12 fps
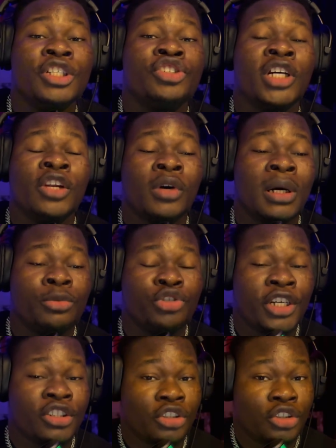literally, what I'm
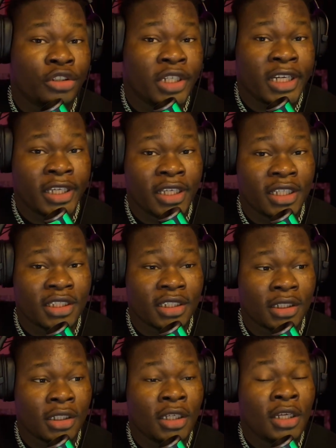trying to do right here
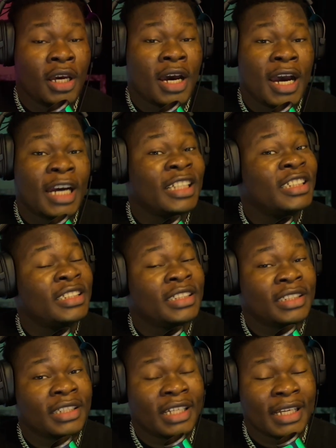is I had
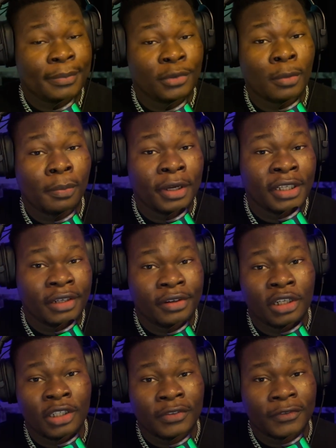this laptop playing
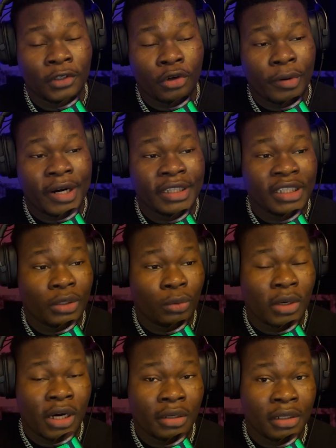around for quite a
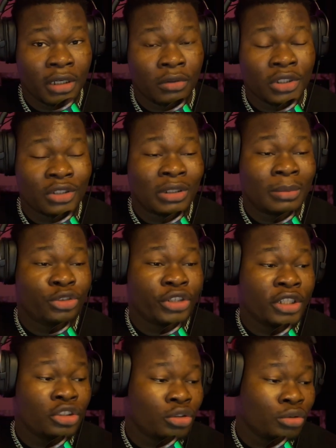while now. So I'm
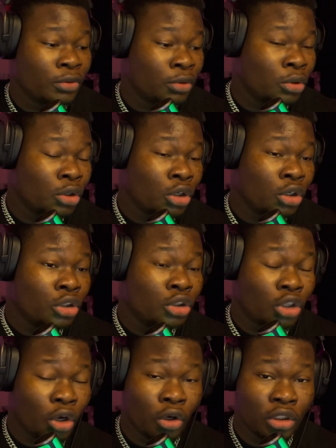trying to
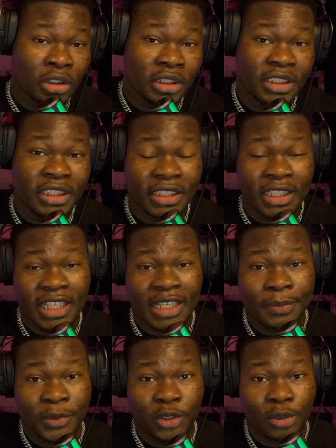turn the
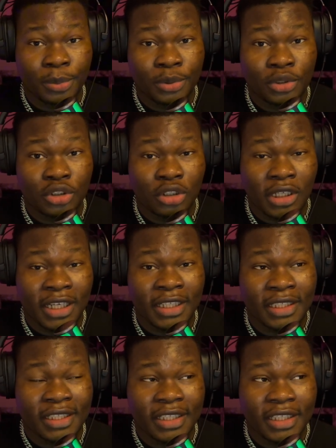laptop to
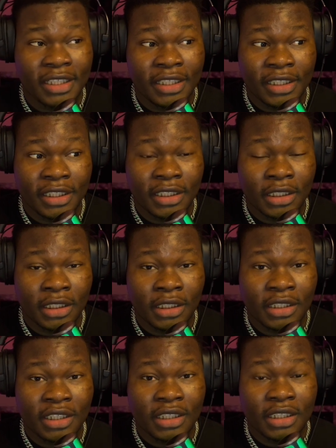like a